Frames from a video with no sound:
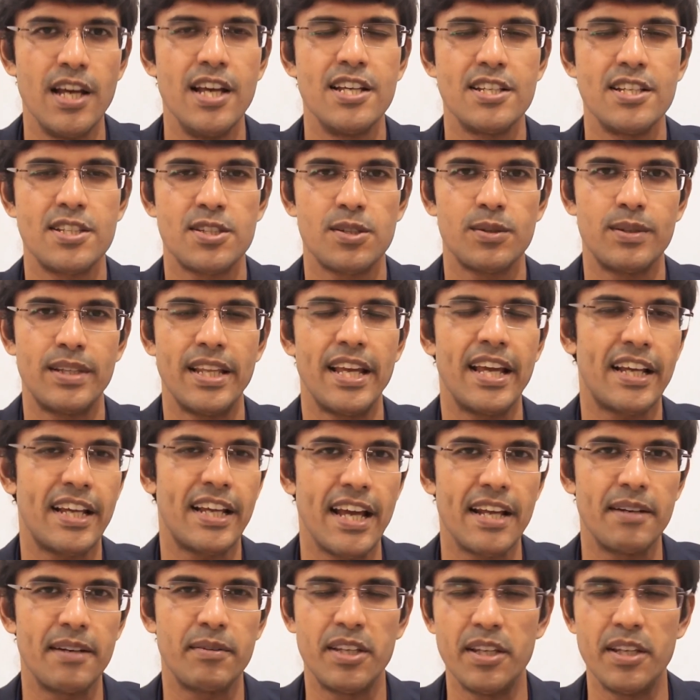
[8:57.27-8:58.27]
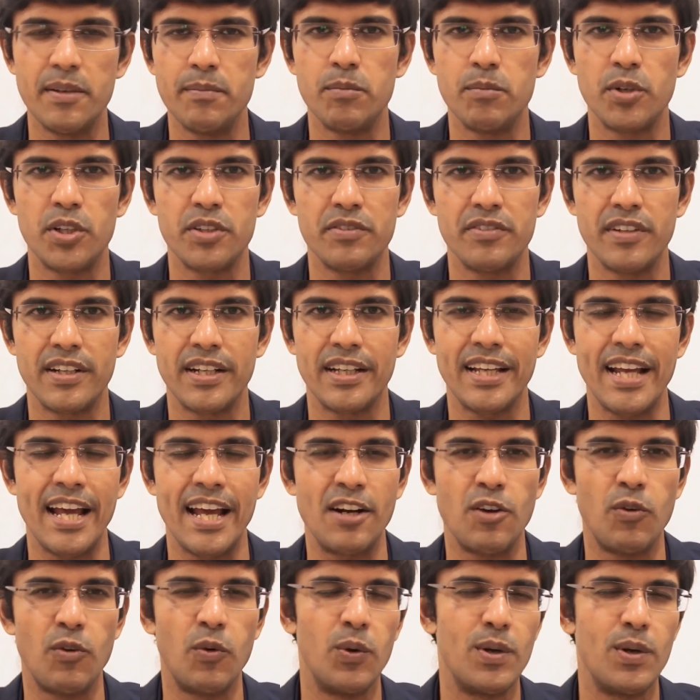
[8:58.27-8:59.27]
so they can keep motivating
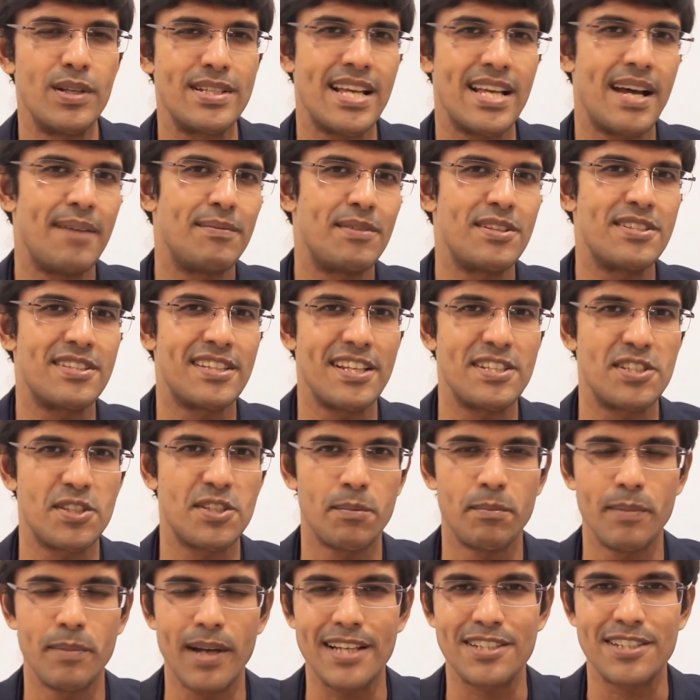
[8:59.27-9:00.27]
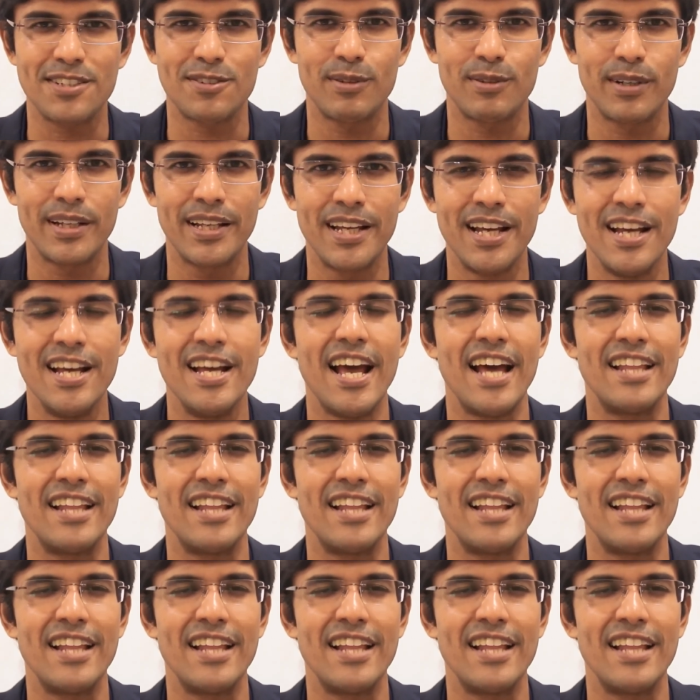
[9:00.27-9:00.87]
and always have the sense of mastery.